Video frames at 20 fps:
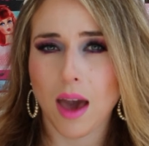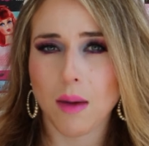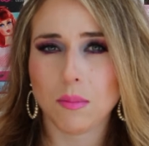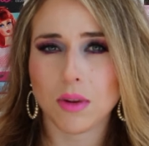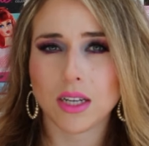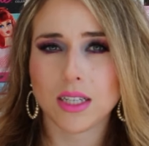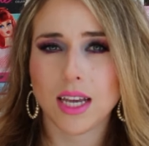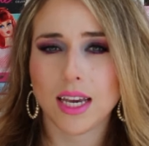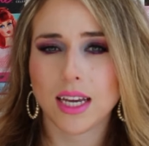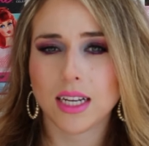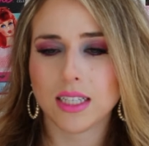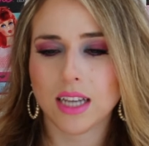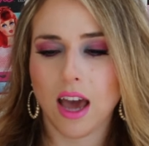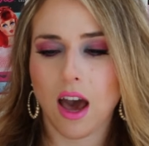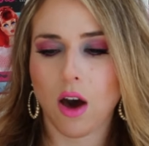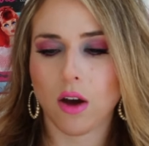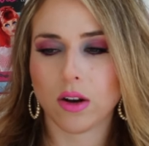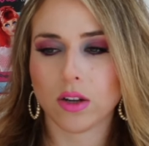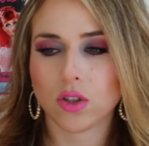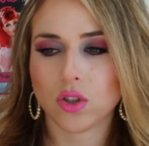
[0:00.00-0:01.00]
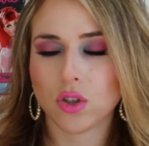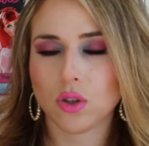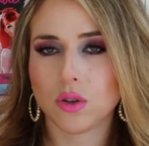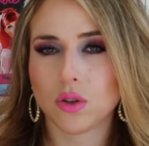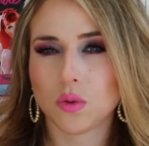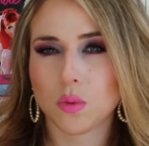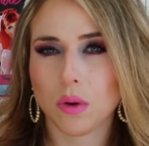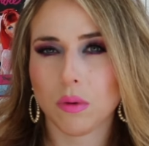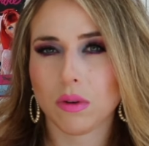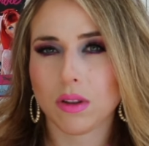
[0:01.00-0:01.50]
I'm going to take it down as soon
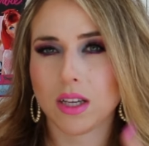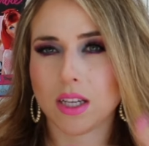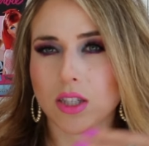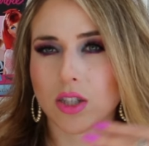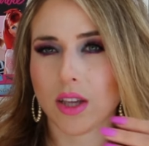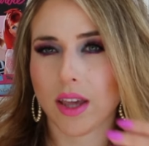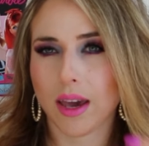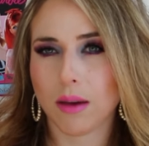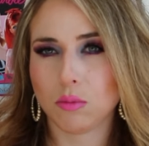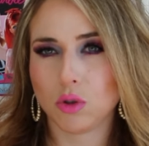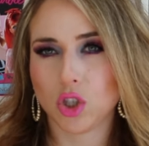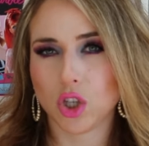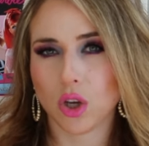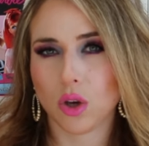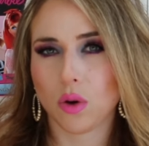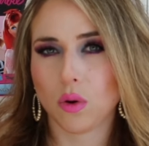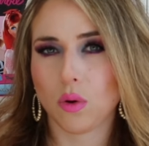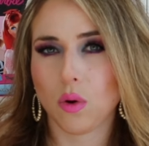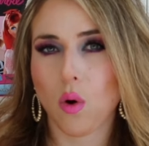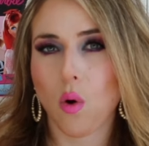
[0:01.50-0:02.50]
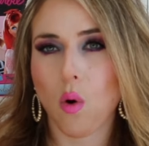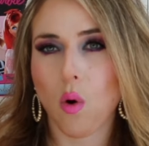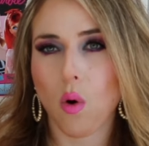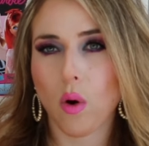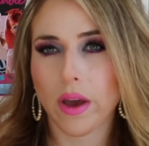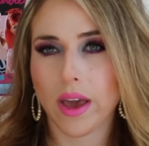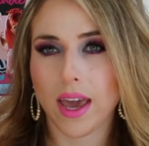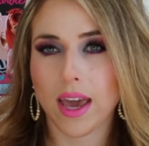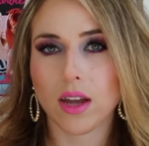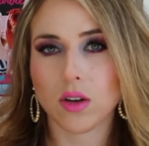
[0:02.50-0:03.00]
as we release Glam June
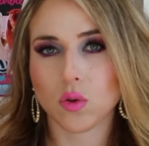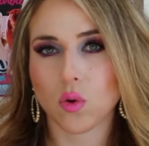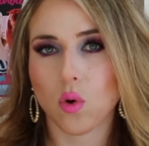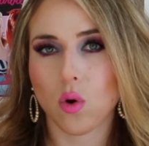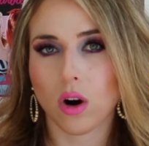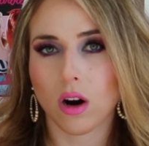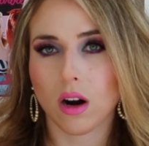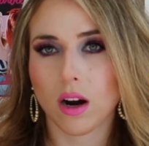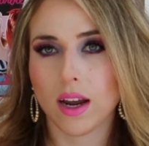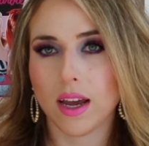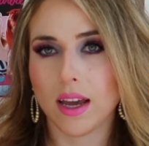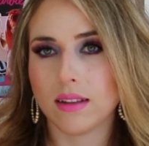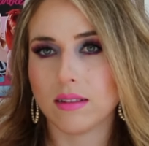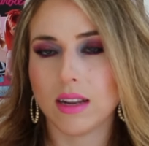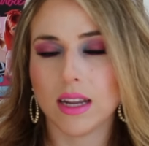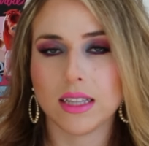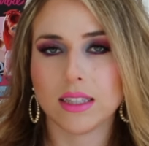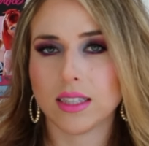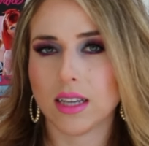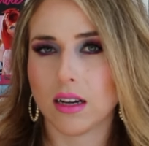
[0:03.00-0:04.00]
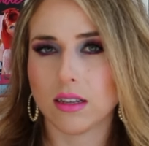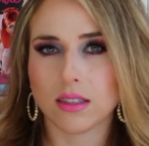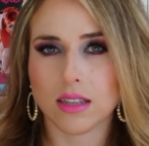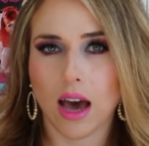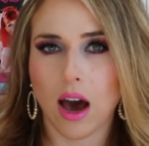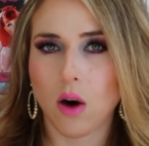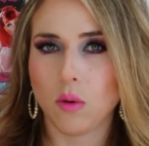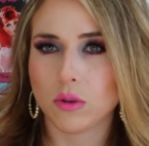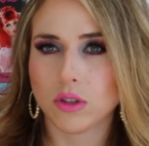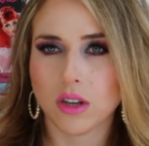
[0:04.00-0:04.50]
or it sells
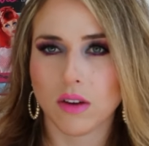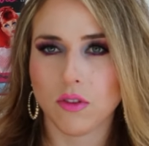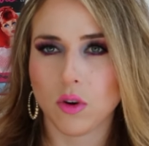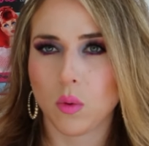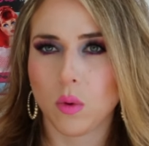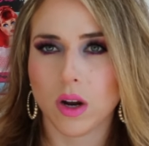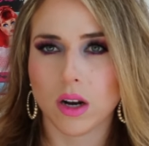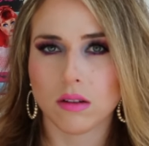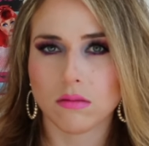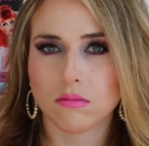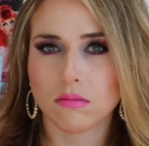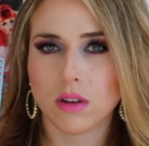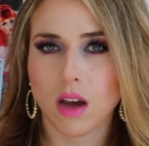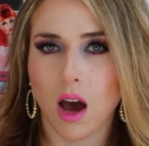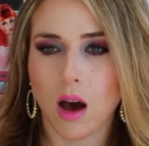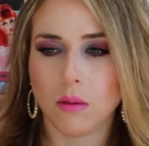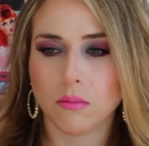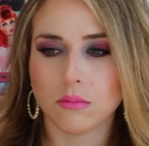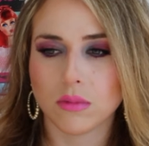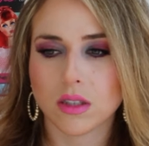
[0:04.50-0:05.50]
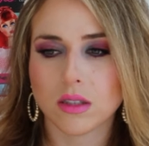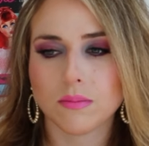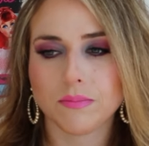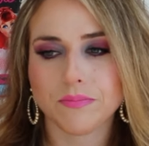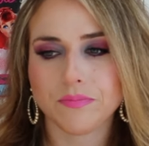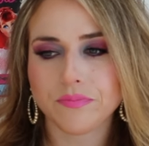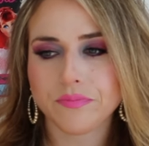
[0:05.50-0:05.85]
out, whichever one comes